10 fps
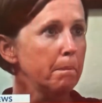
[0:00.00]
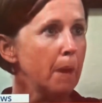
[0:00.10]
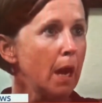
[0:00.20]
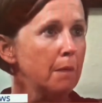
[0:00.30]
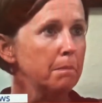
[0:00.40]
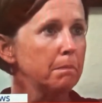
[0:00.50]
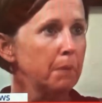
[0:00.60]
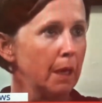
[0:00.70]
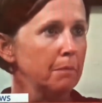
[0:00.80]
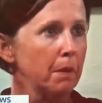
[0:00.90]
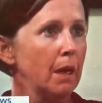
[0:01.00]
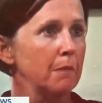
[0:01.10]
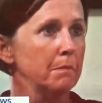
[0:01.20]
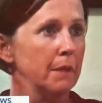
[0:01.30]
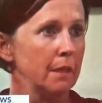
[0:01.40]
pop, pop,
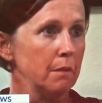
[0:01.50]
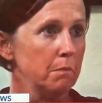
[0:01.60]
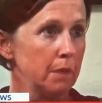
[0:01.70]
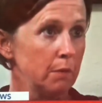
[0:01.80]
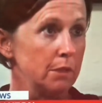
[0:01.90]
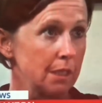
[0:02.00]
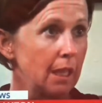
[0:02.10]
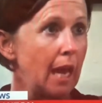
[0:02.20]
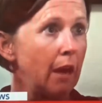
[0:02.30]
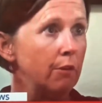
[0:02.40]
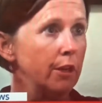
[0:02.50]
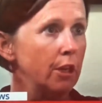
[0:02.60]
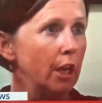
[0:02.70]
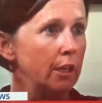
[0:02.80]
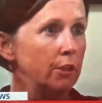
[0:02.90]
pop, but it was loud,
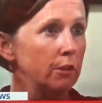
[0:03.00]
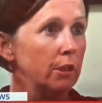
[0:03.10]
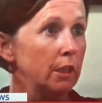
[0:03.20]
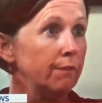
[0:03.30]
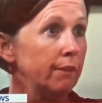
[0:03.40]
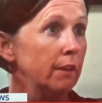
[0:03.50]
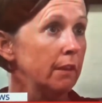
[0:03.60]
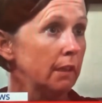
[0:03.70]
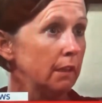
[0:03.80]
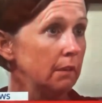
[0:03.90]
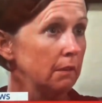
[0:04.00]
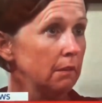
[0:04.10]
and you could feel the